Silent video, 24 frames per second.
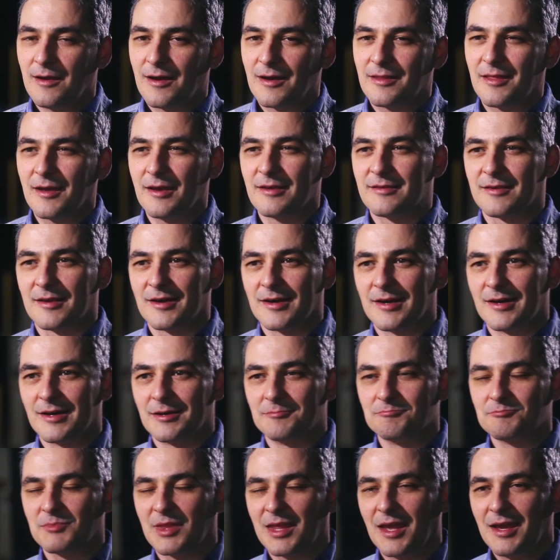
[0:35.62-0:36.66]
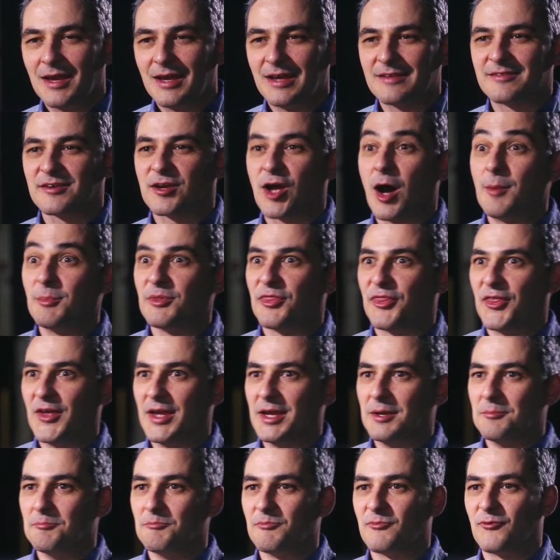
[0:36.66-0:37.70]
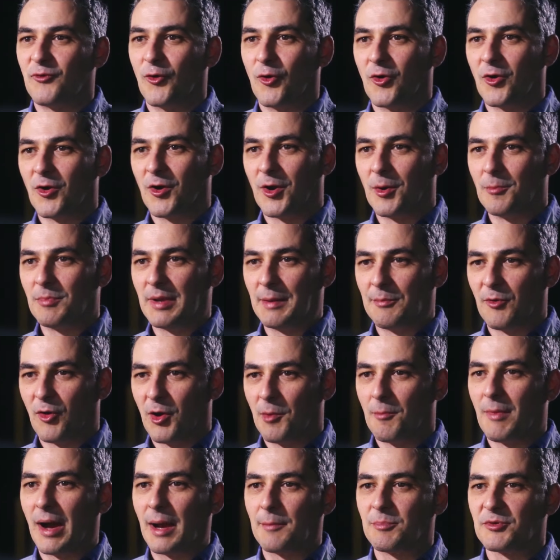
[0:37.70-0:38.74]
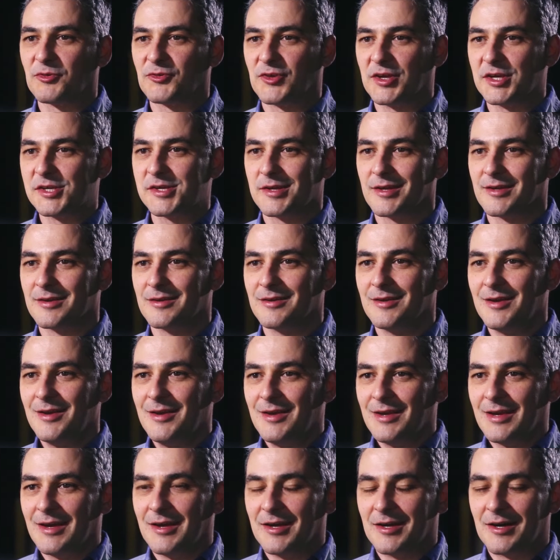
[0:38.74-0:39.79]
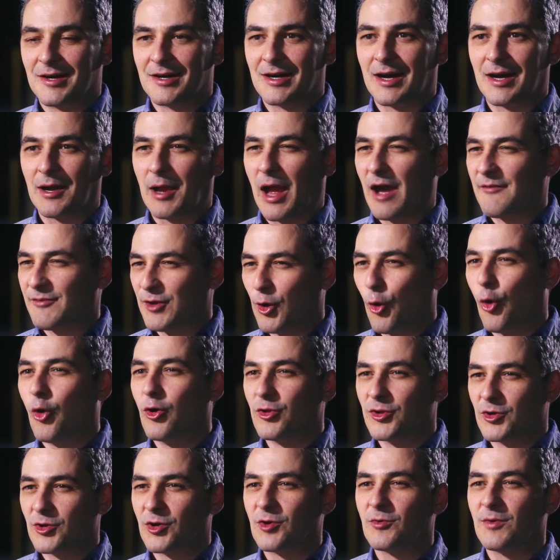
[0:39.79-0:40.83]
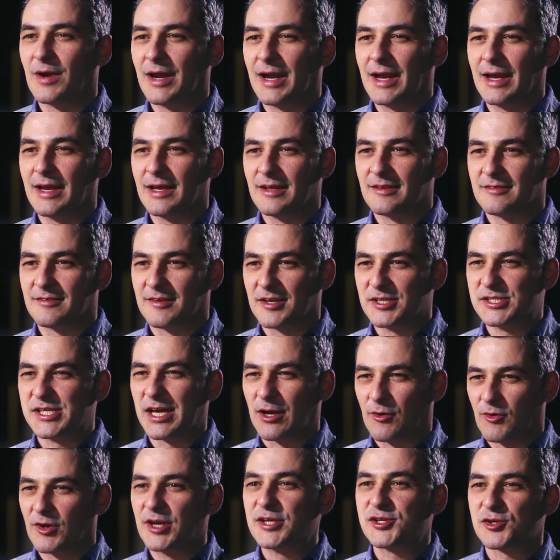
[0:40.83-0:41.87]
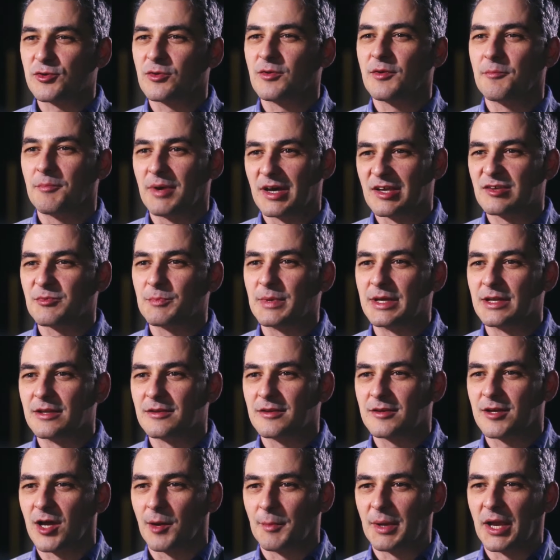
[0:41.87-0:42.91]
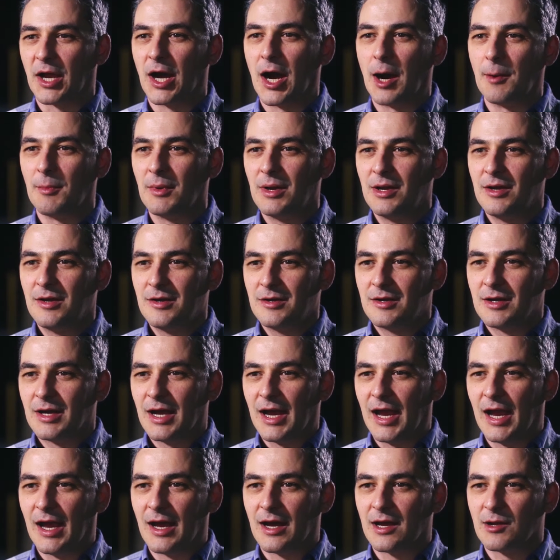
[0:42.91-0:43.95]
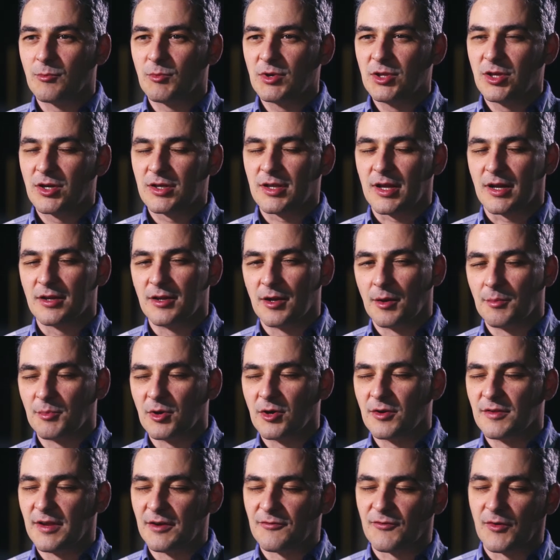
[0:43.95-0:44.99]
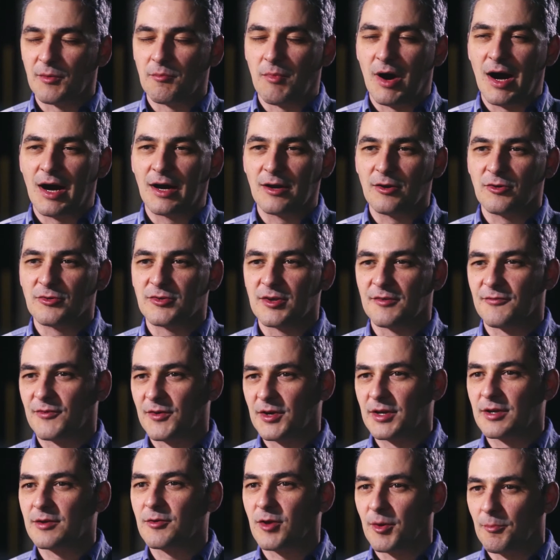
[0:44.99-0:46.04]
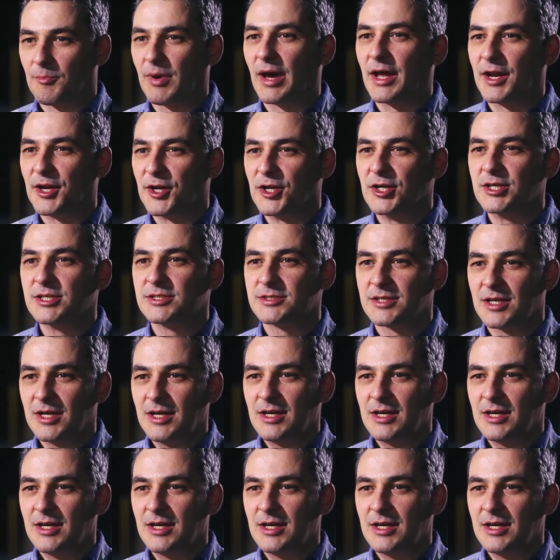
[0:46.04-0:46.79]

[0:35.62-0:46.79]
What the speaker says: I think it's a common theme for people in my position. I have an older array, it's the generational investment coming up. And we looked at a number of different models, different competitors,